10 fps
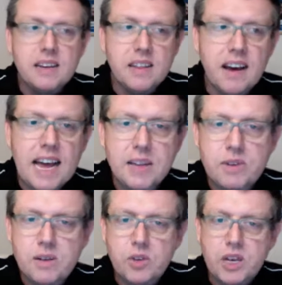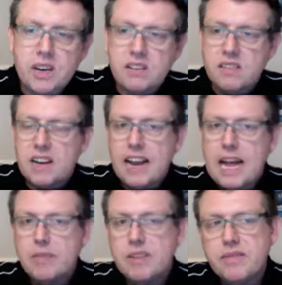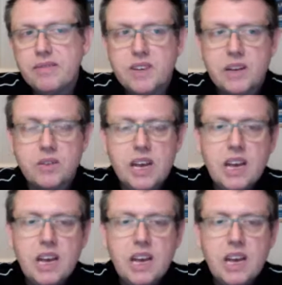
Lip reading: that I had when I was younger and the collapse and everything else,